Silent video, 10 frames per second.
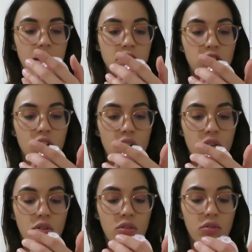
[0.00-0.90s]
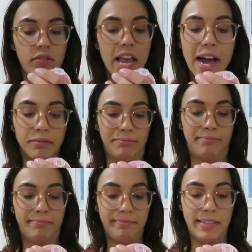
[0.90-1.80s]
And so, yeah,
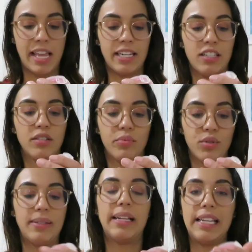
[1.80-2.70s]
and it's supposed to